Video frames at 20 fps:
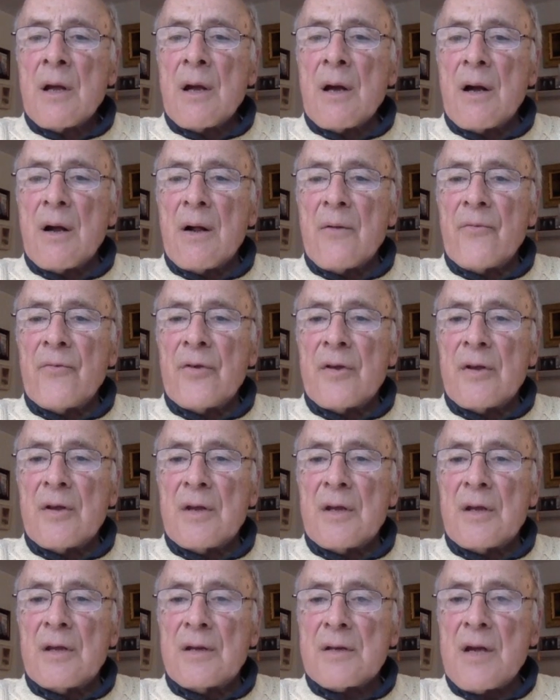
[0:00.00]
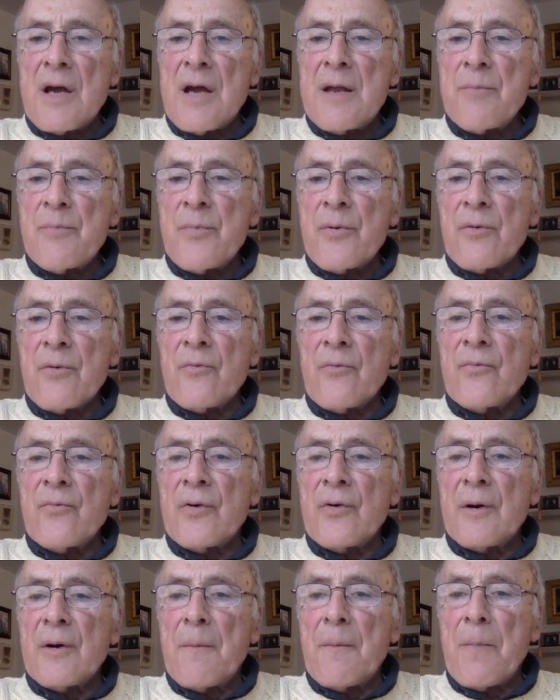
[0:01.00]
uh, the type of
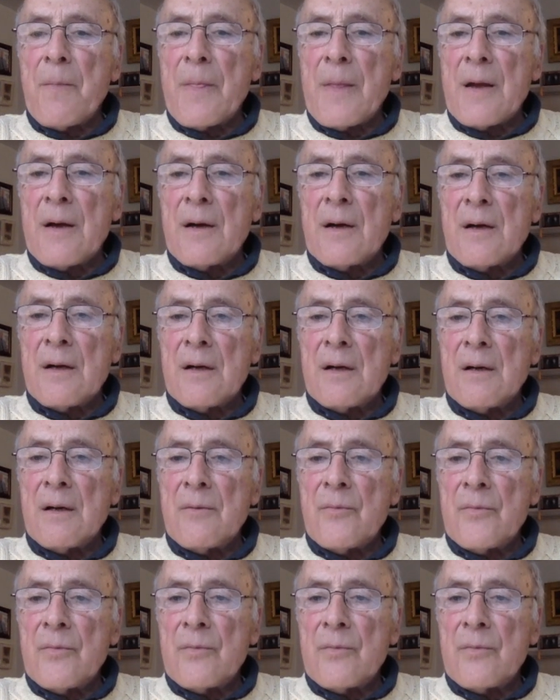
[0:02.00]
uh, uh